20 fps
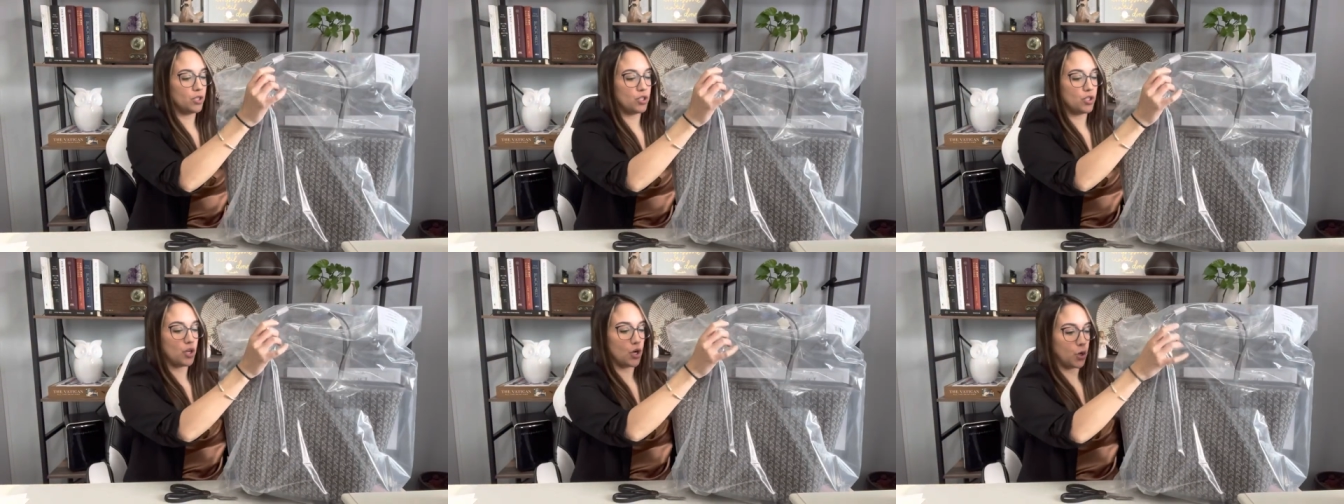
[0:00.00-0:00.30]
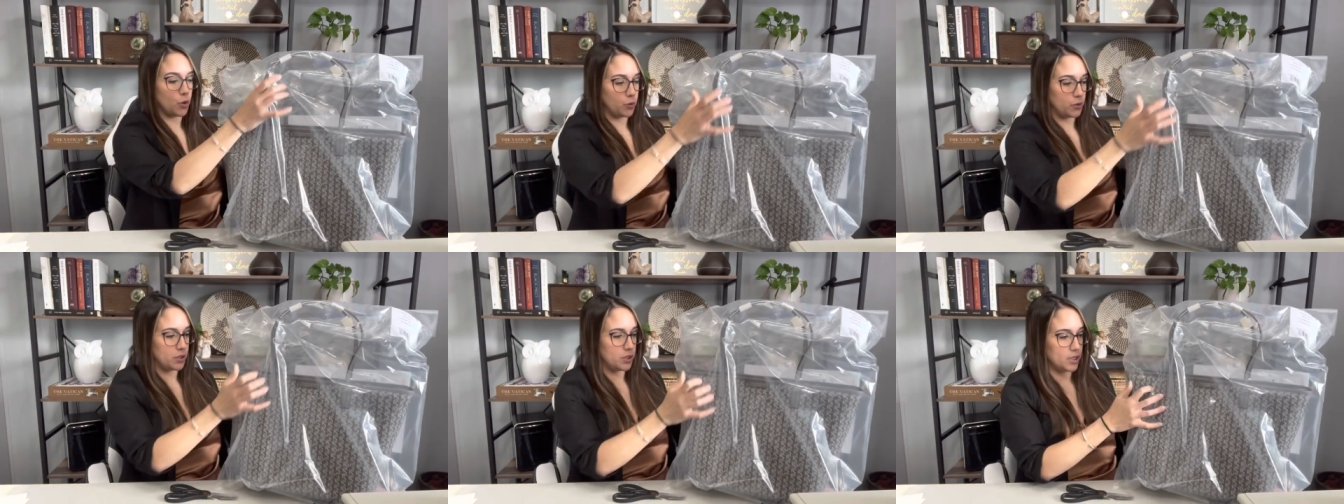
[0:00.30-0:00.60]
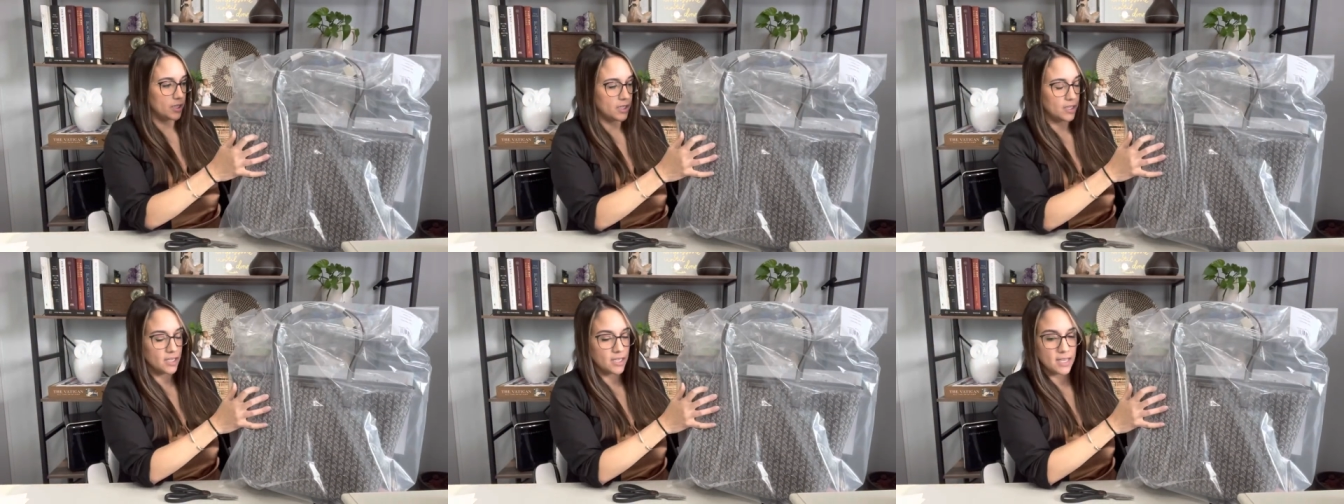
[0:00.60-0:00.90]
Tote.
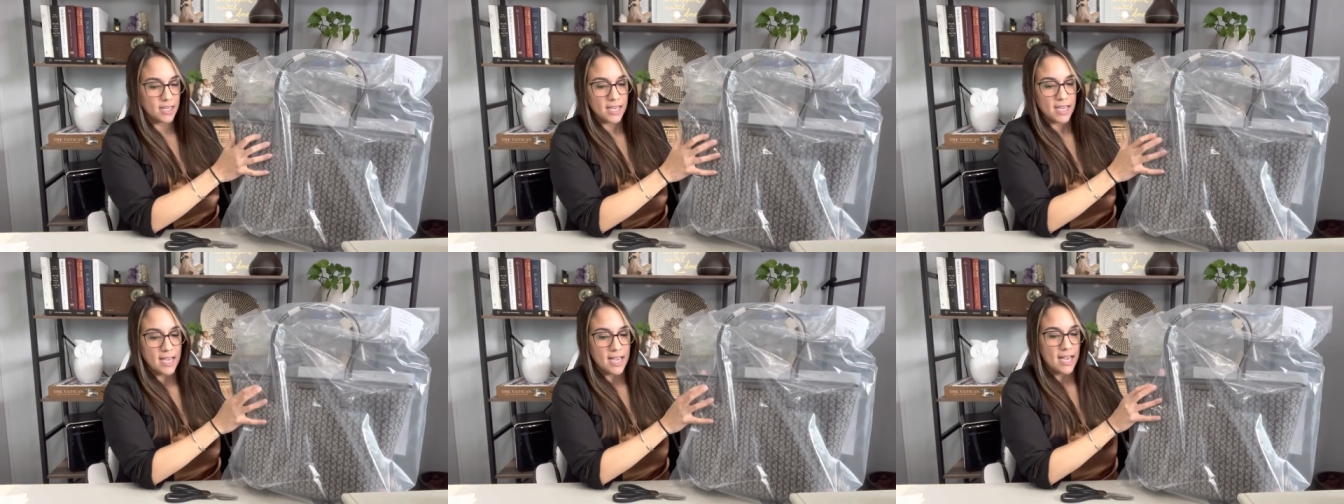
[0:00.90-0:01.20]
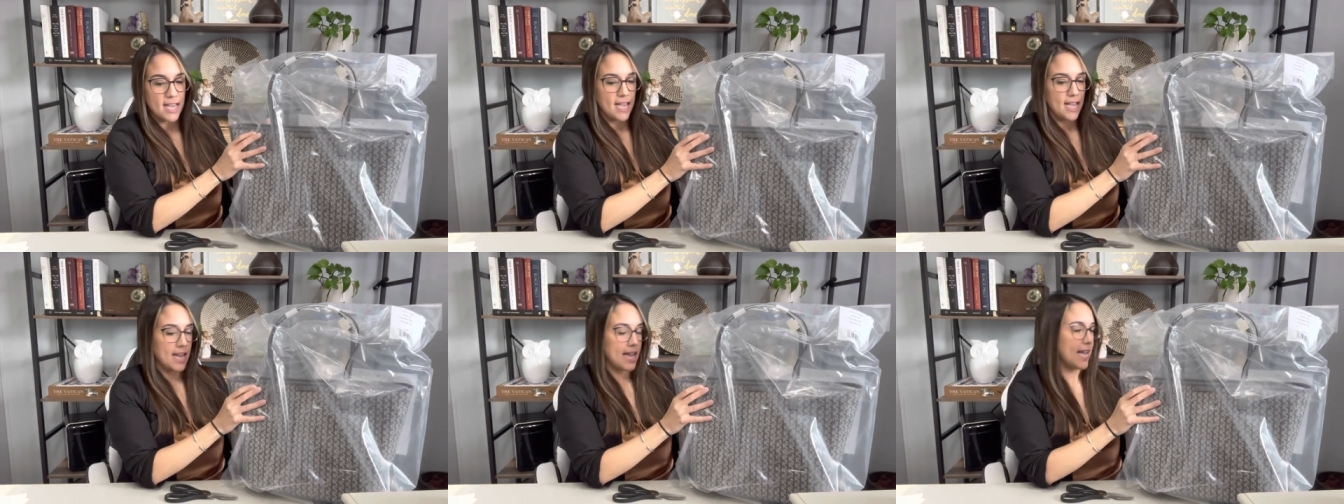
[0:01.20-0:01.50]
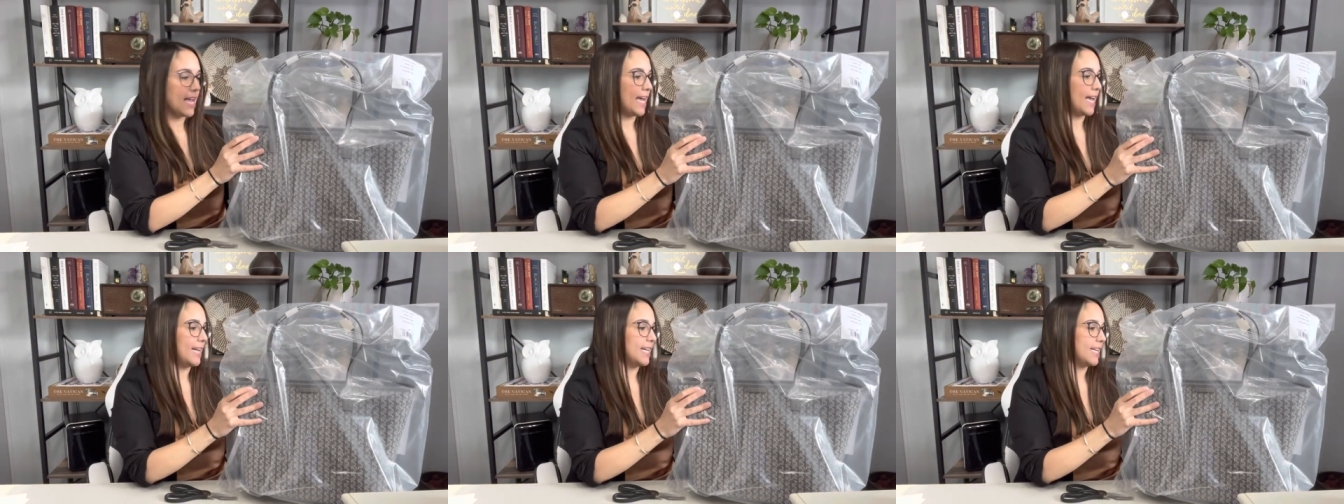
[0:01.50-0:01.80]

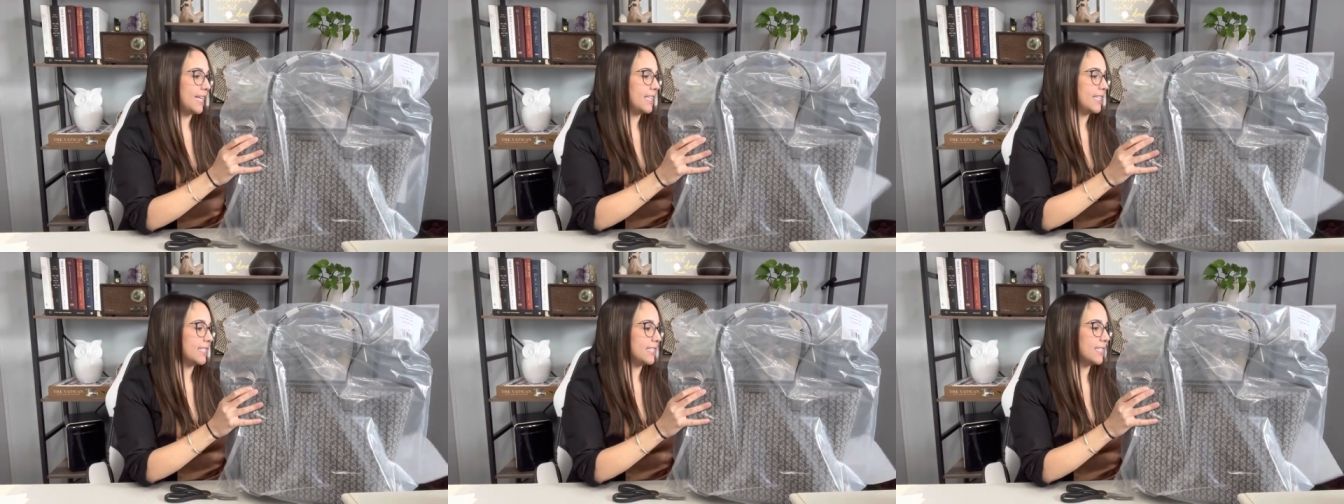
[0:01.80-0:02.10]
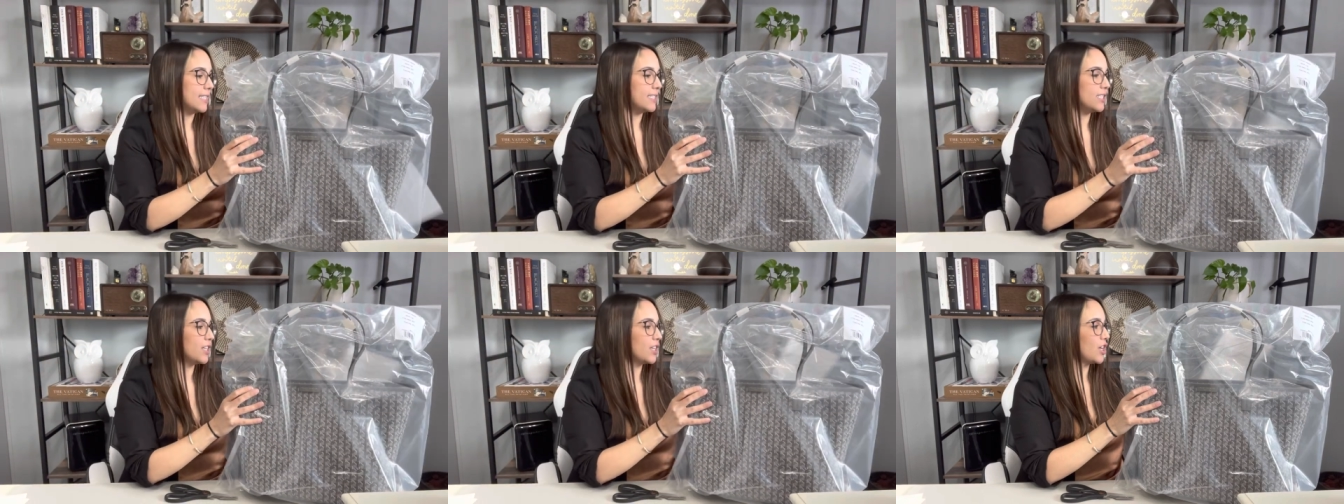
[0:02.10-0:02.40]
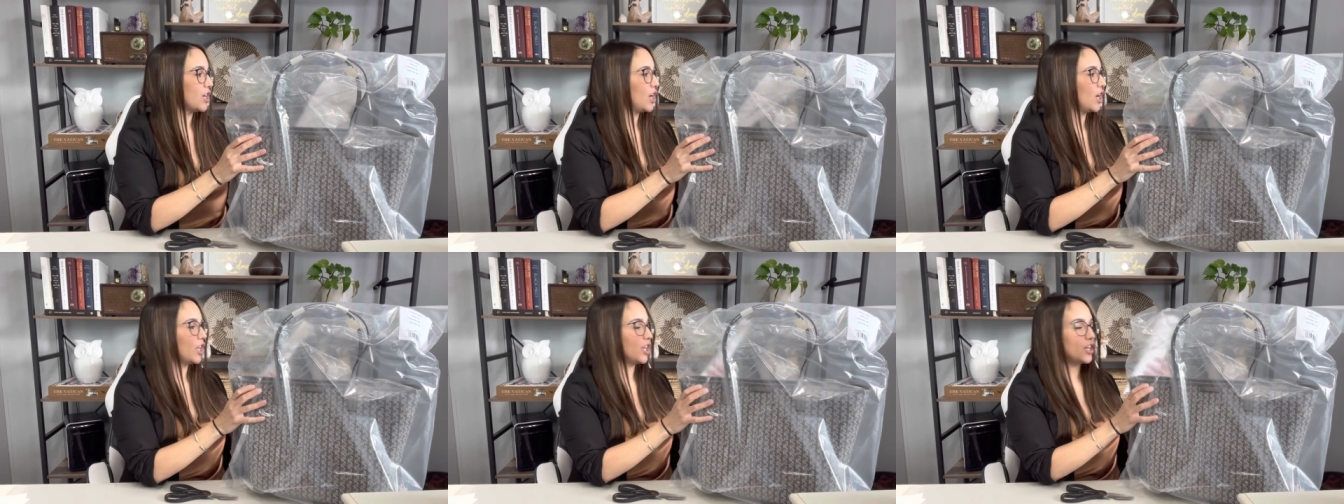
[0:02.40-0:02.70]
And this is the
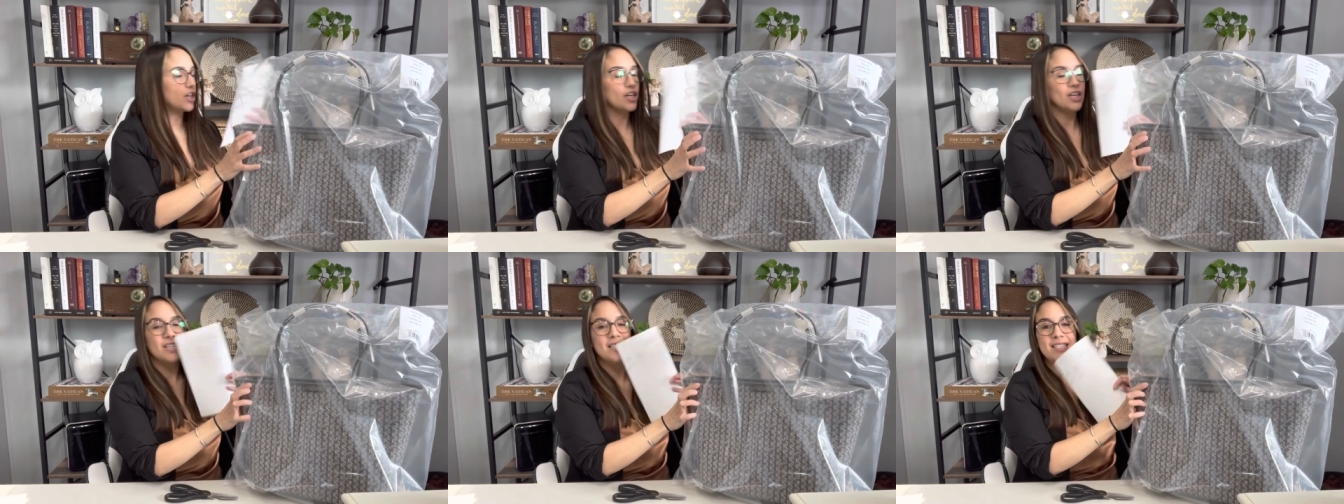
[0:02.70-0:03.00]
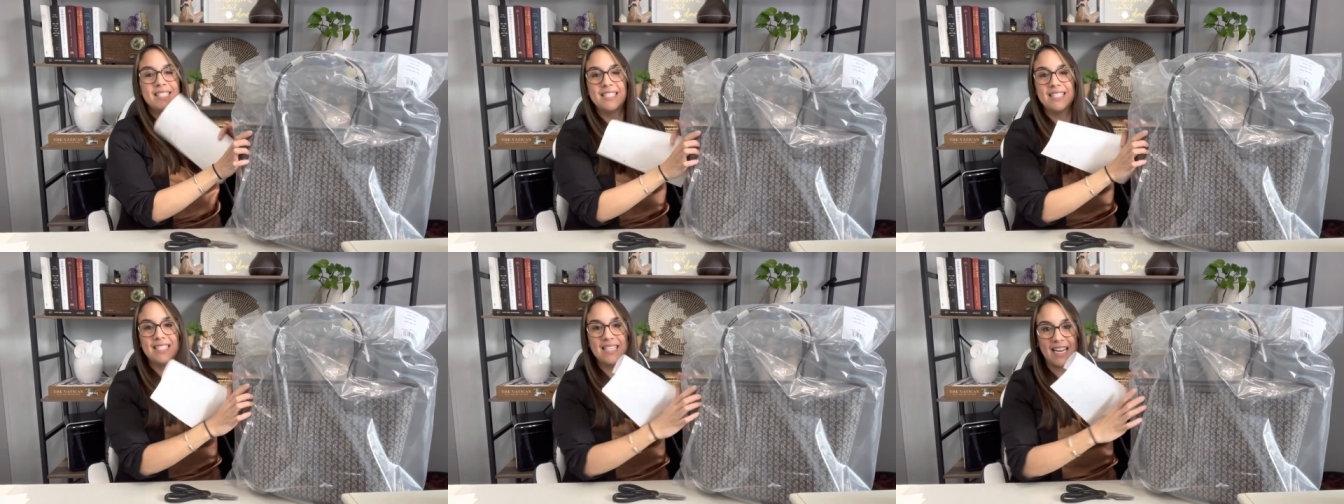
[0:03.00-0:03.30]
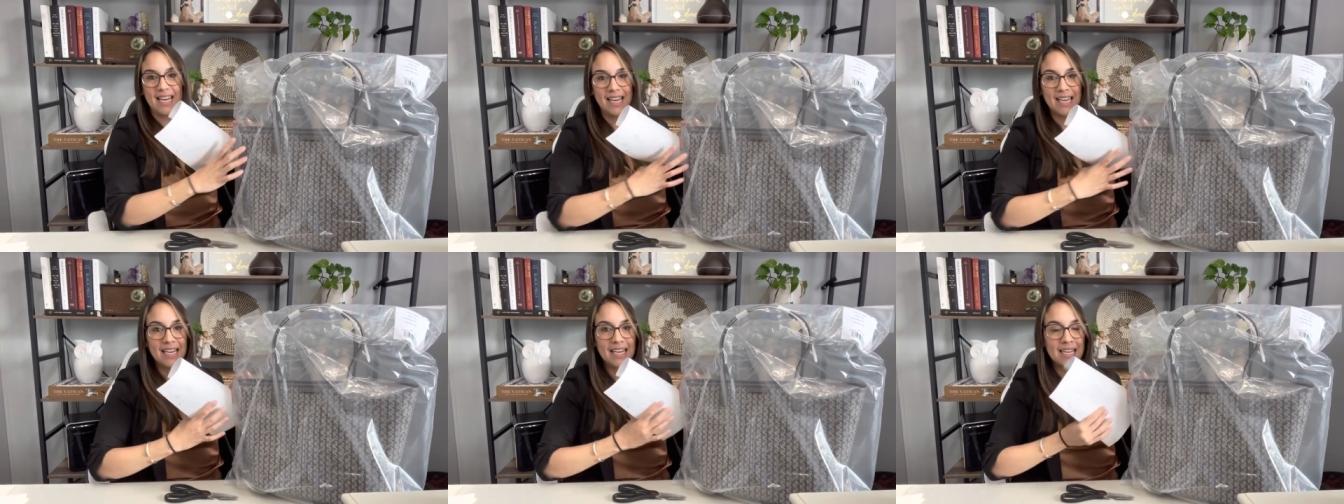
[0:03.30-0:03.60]
color
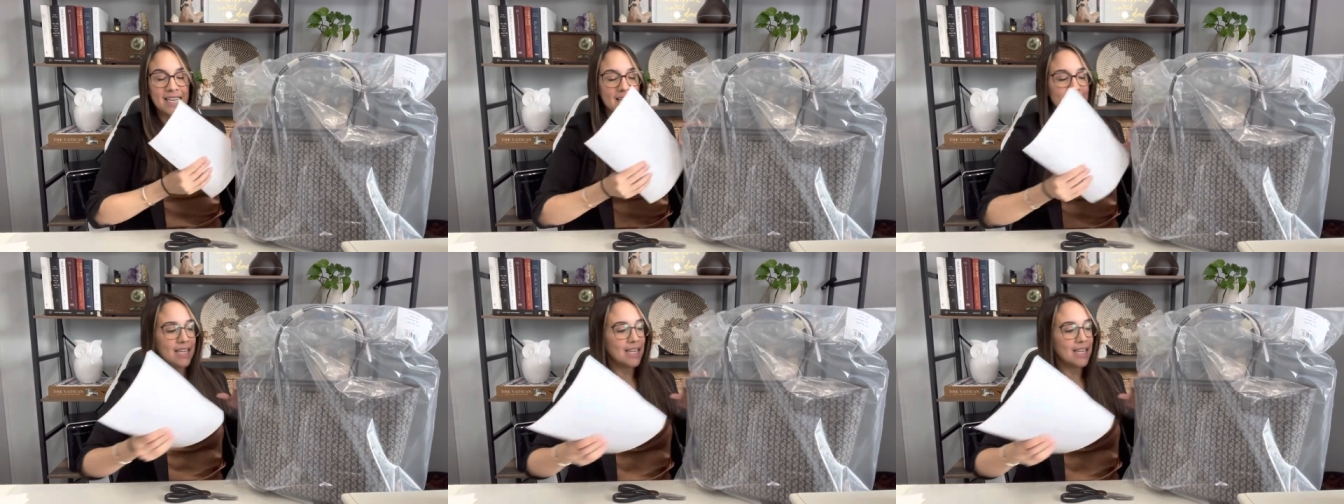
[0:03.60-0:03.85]
Zinc.